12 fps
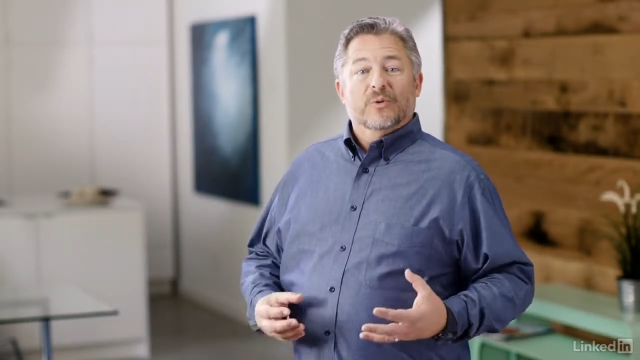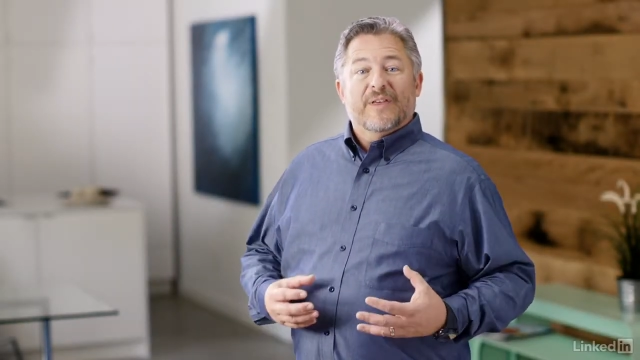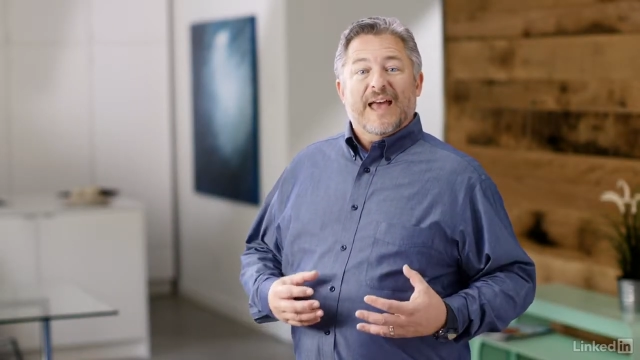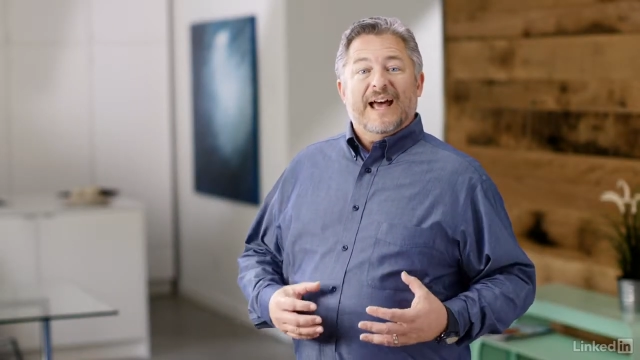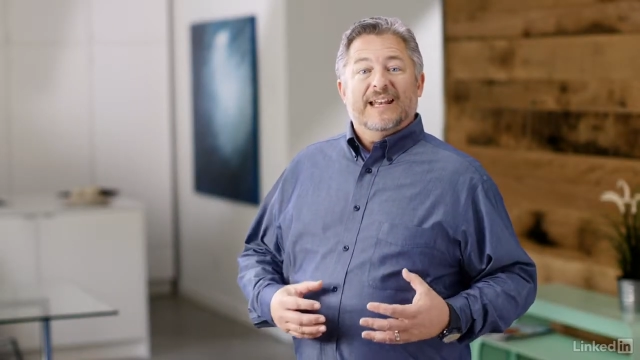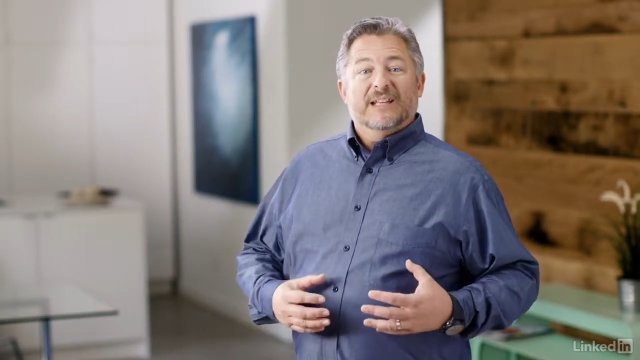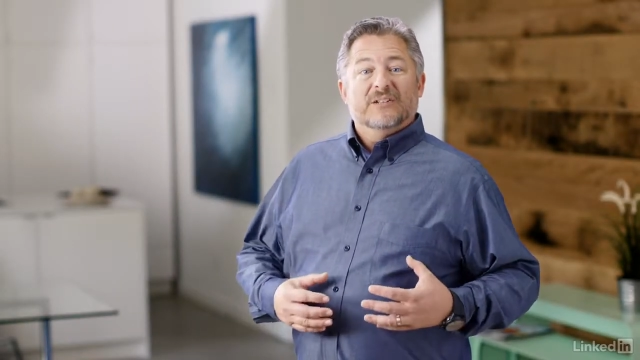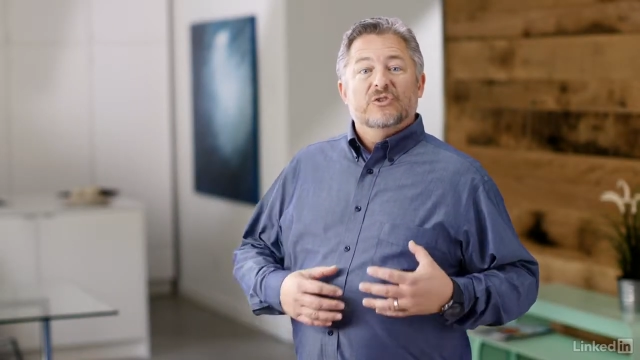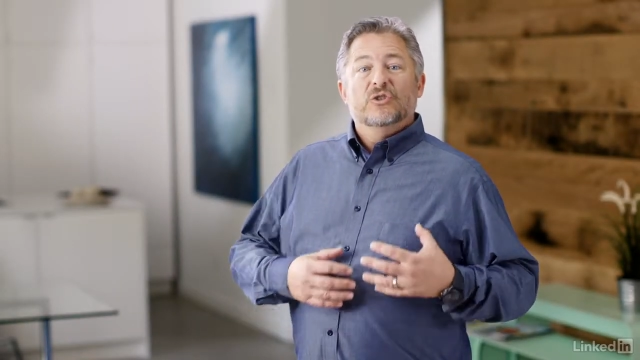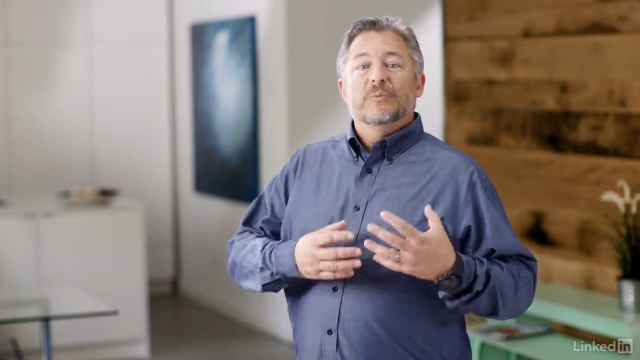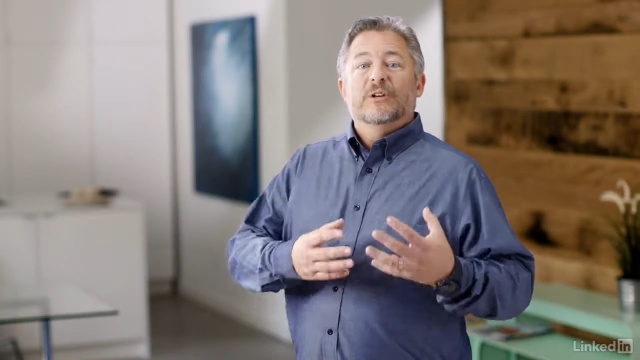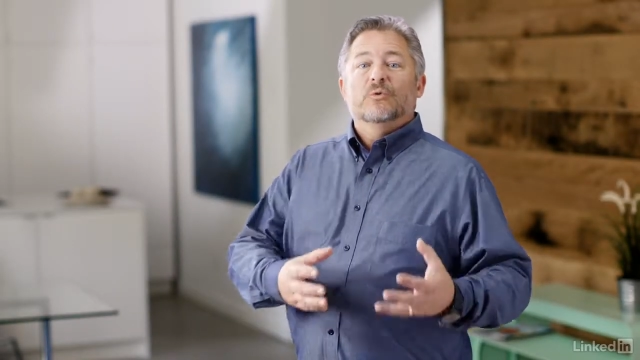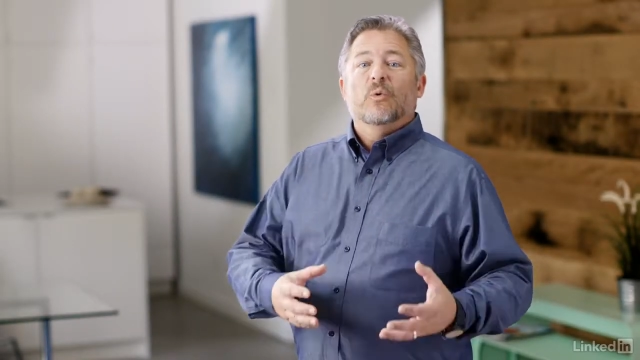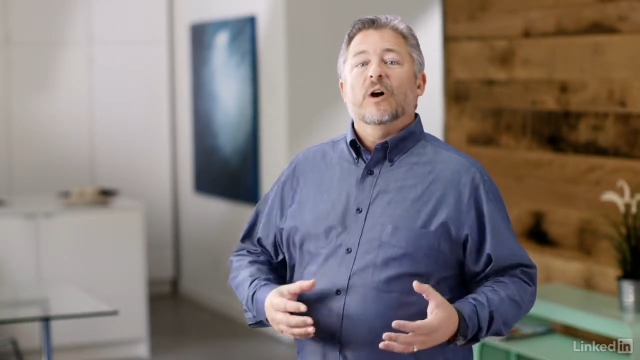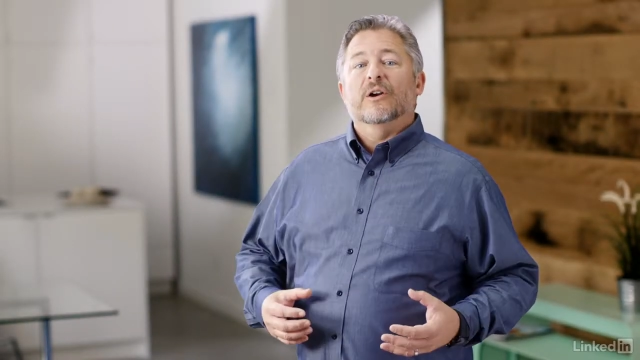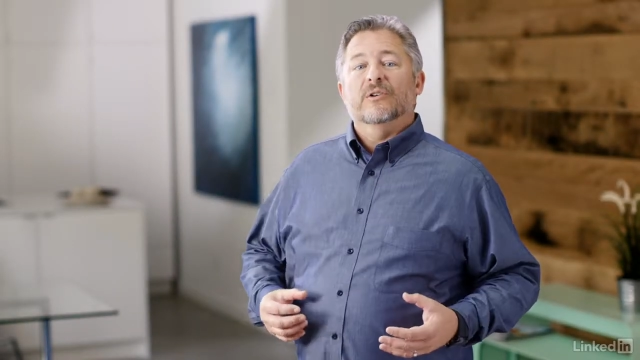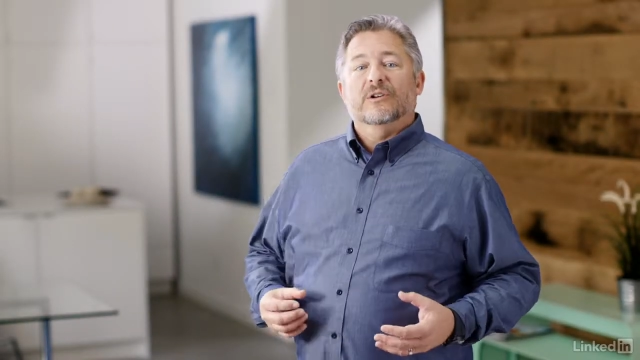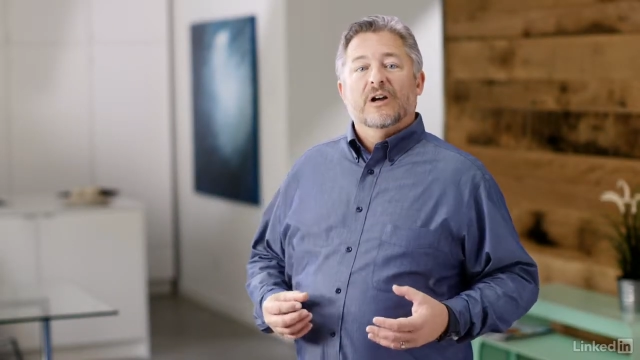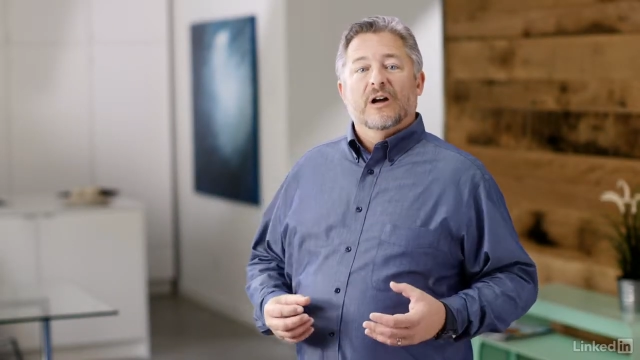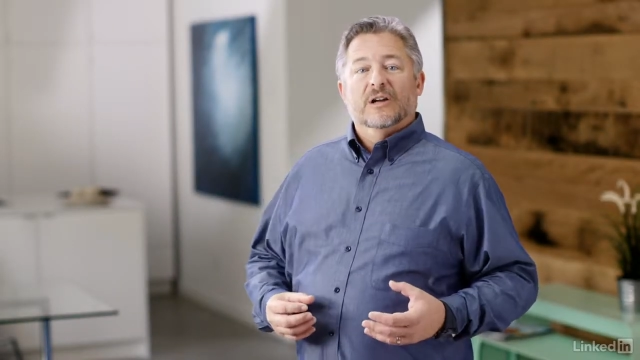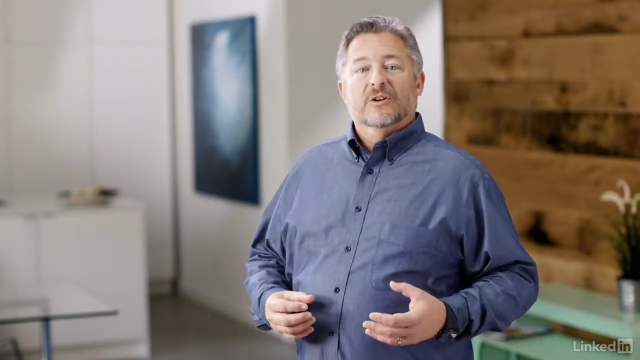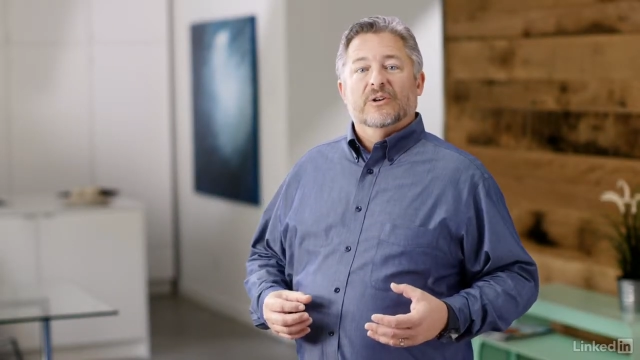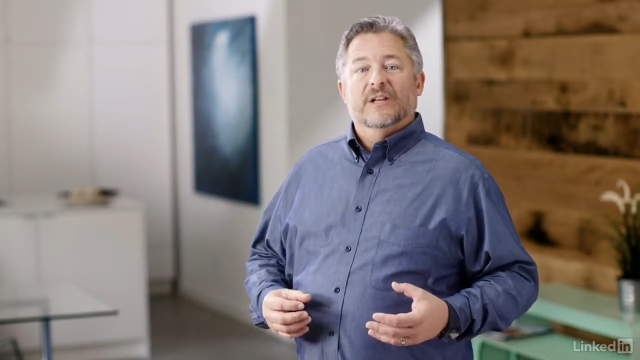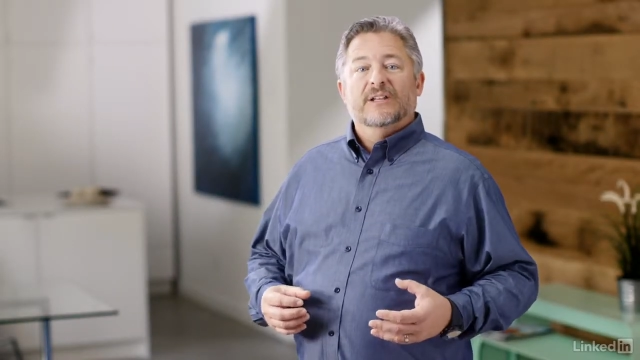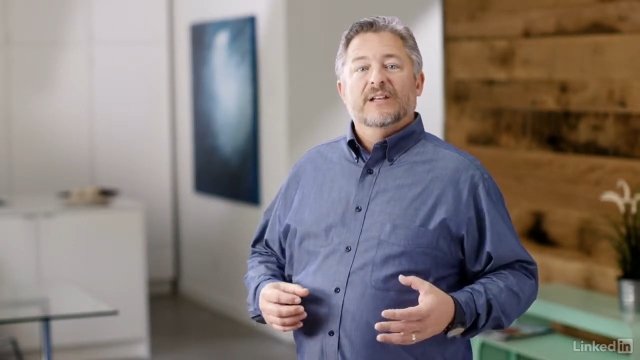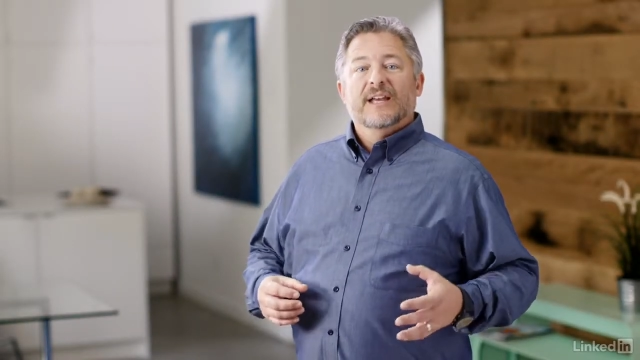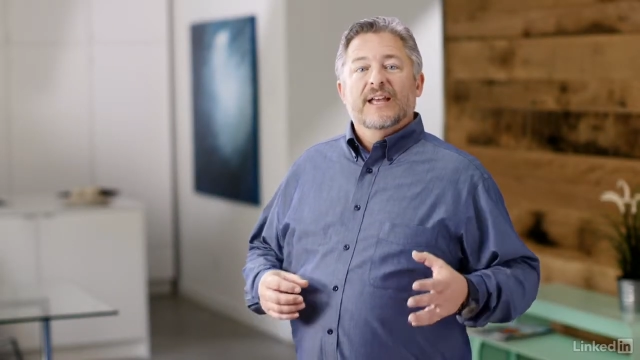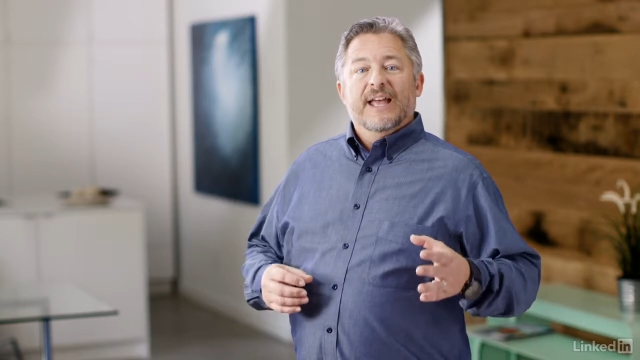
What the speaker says: with adding too much water to concrete.